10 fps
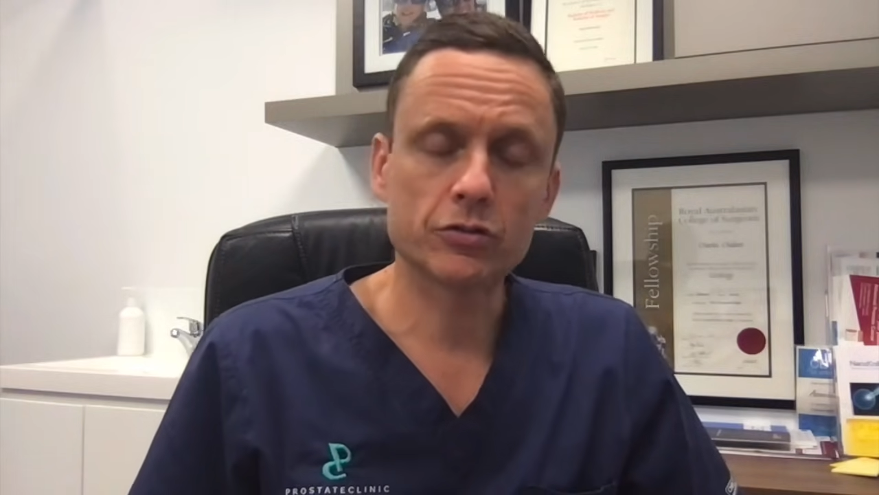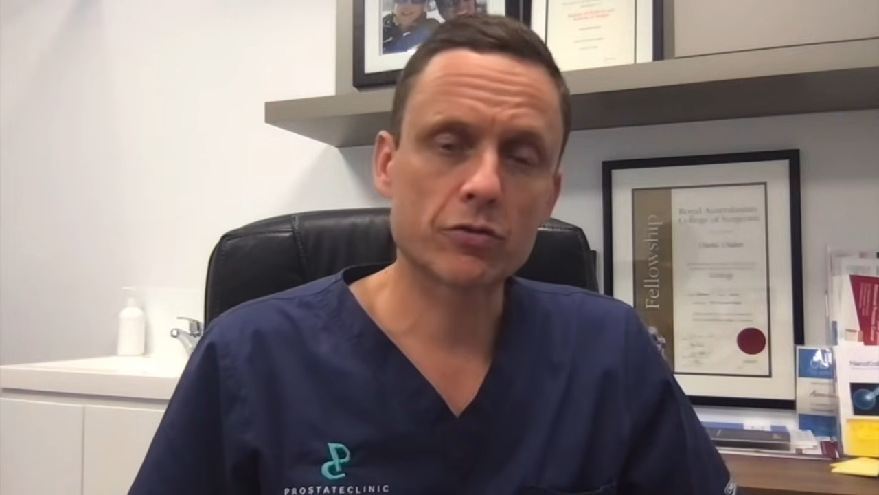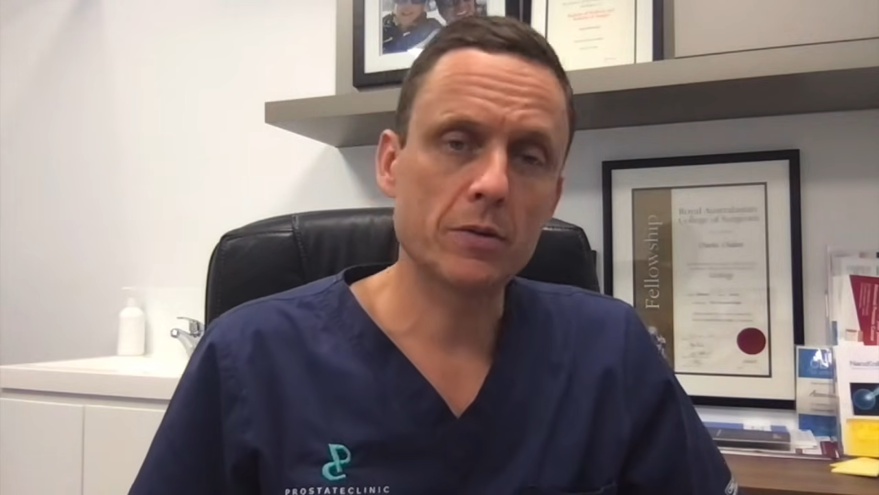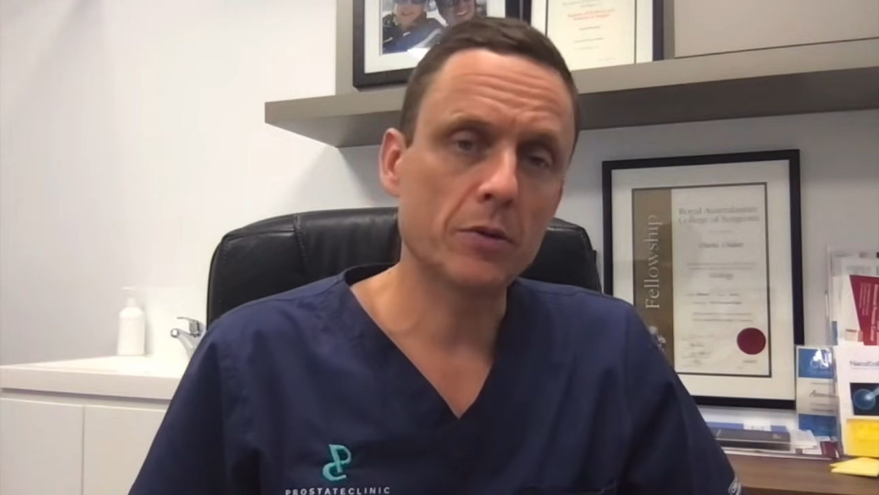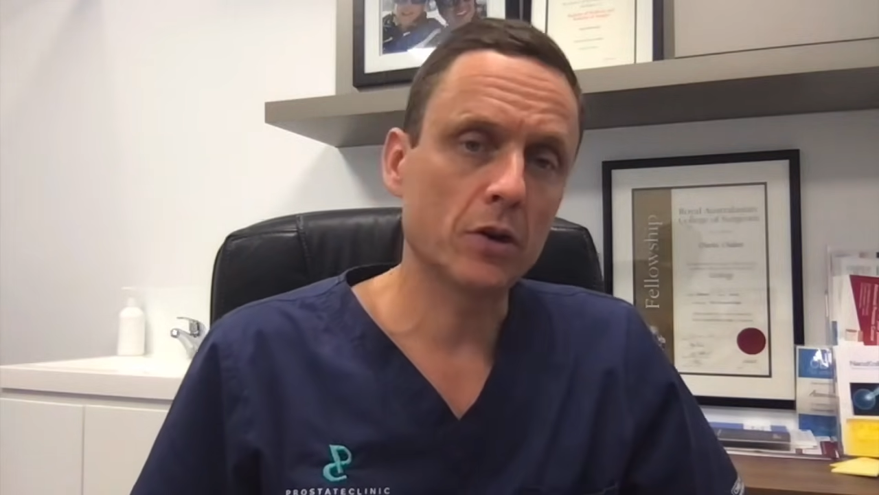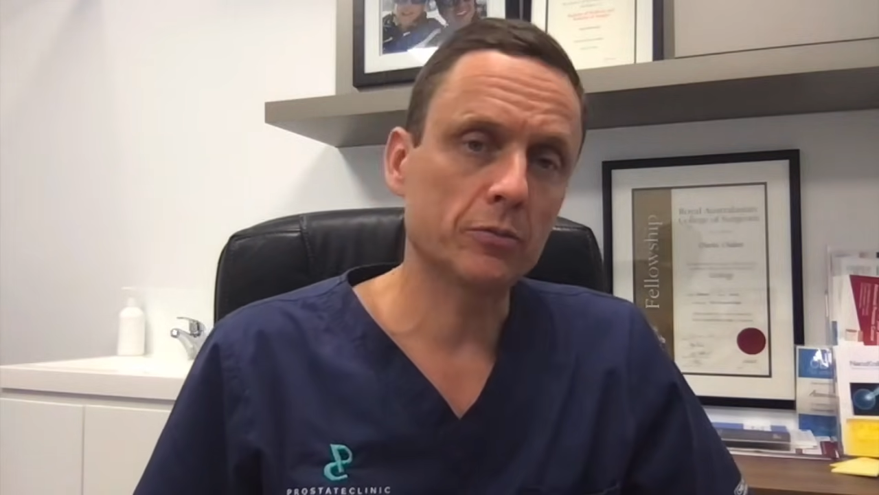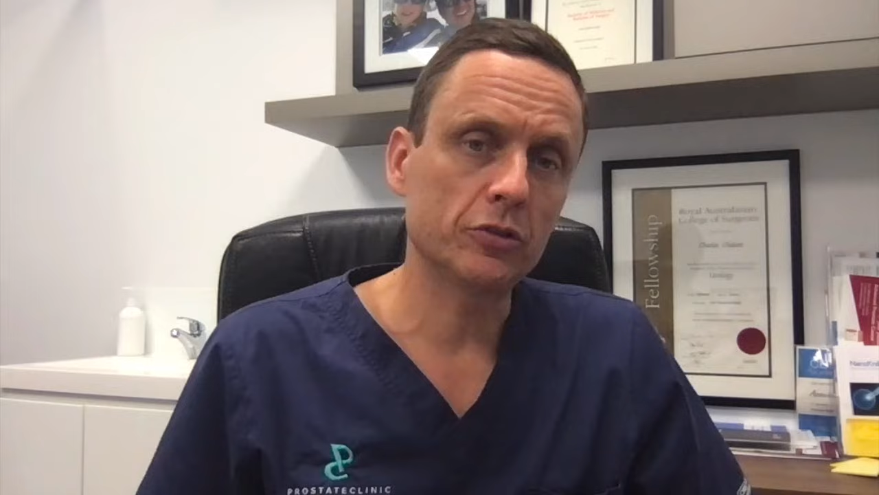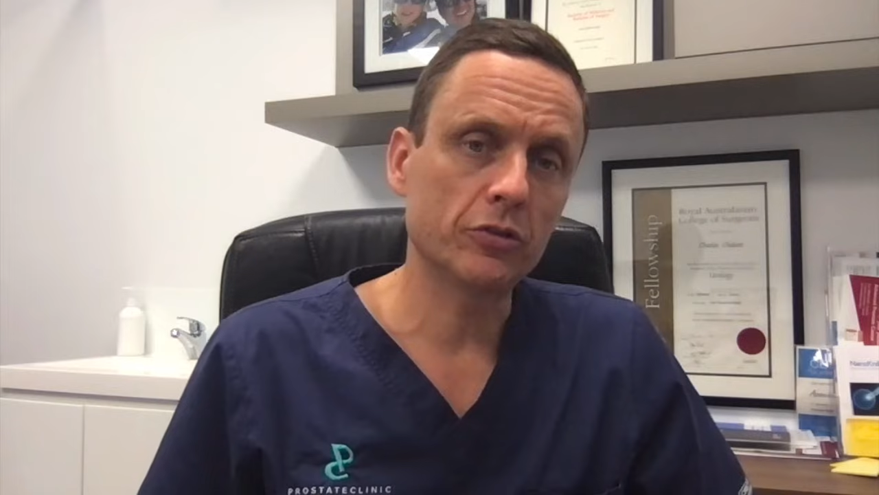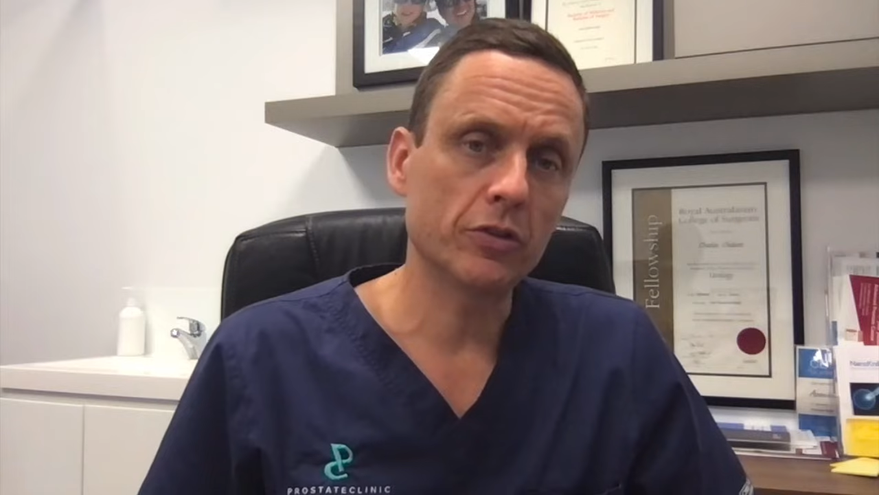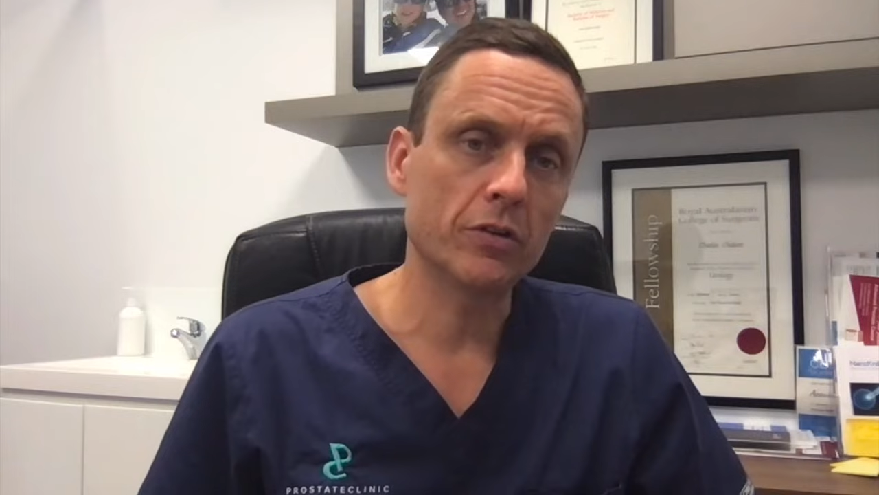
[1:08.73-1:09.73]
treatment
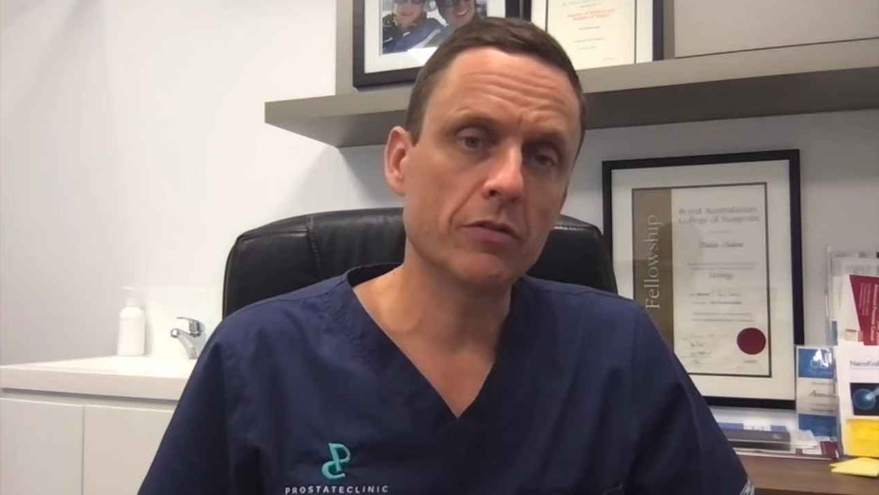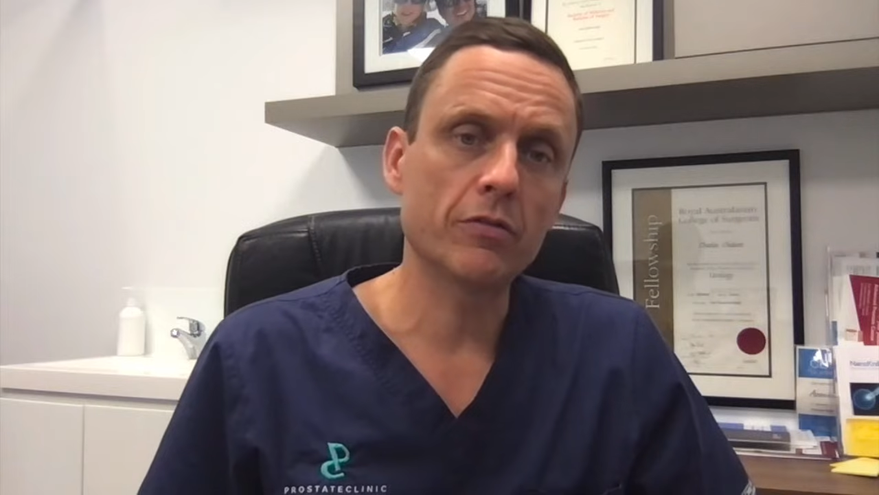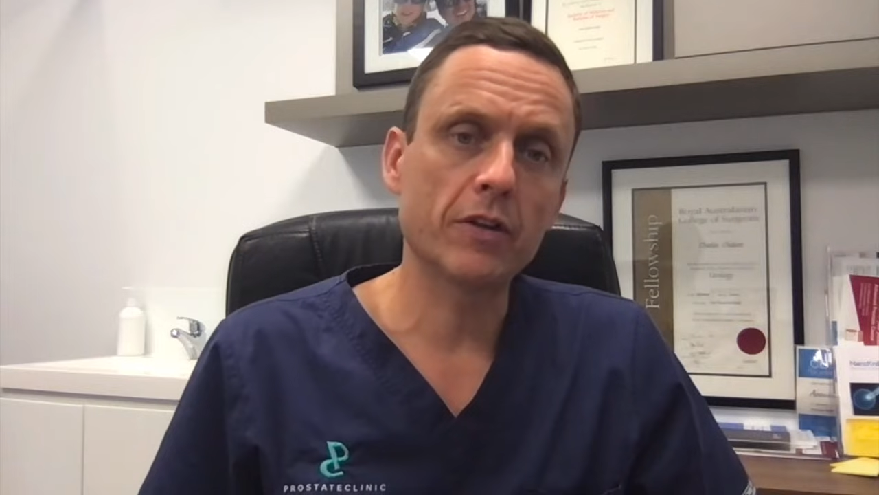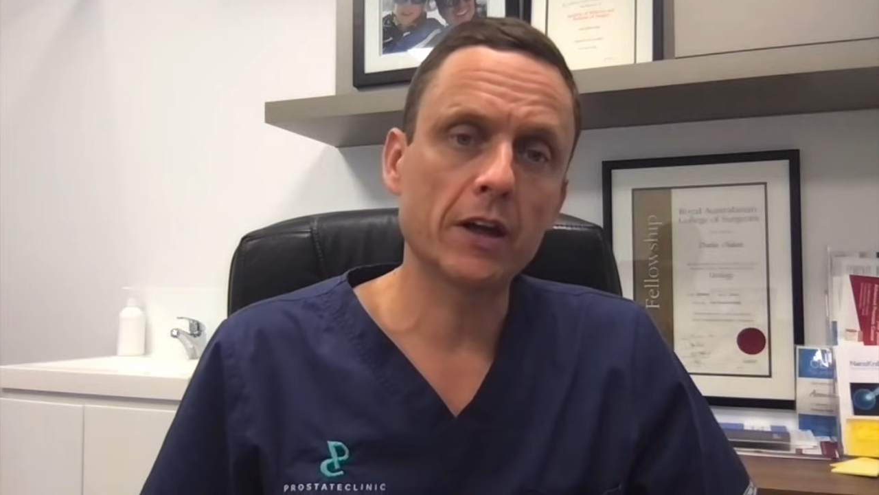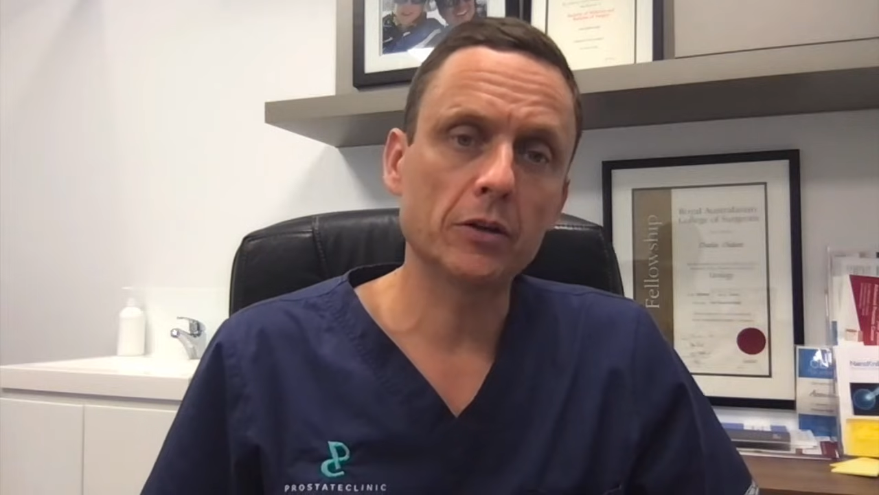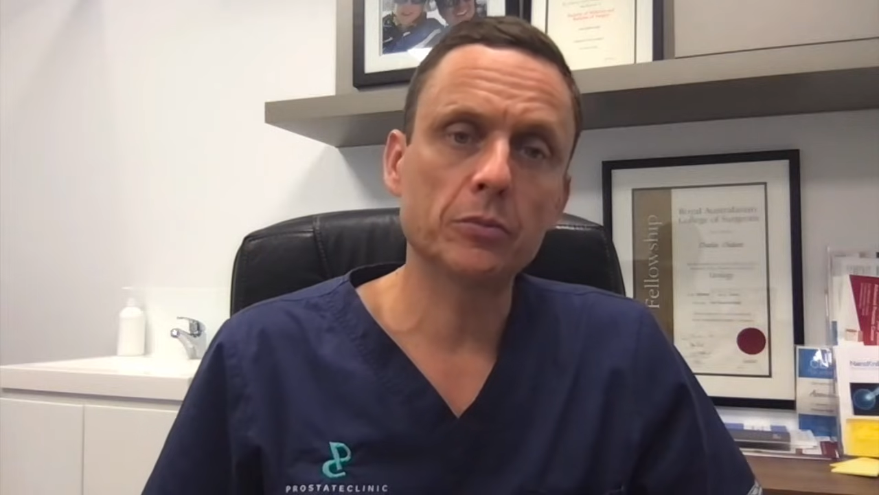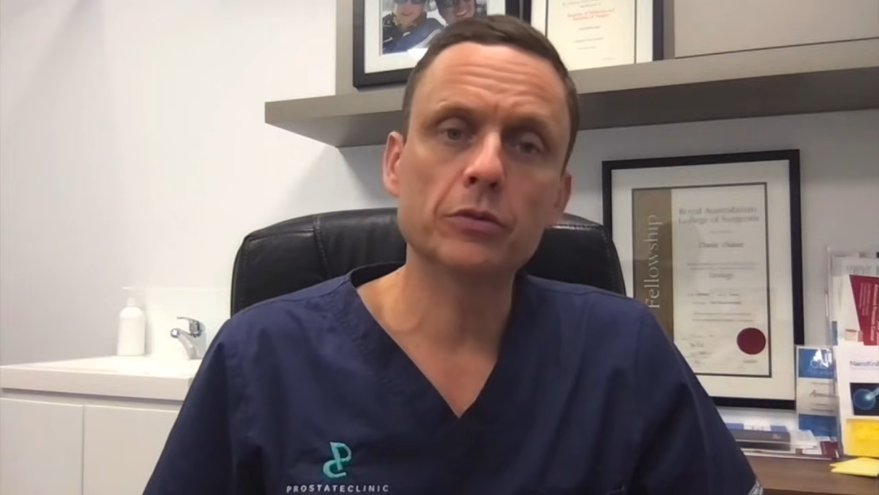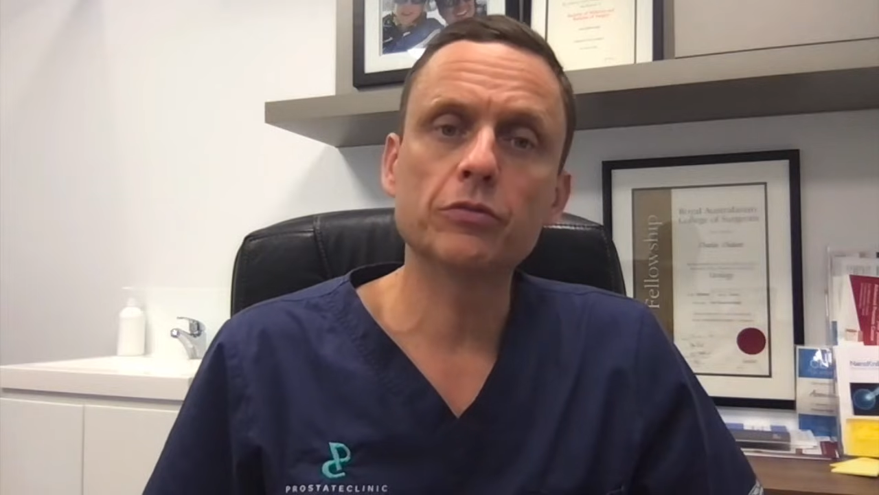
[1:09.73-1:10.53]
options that are available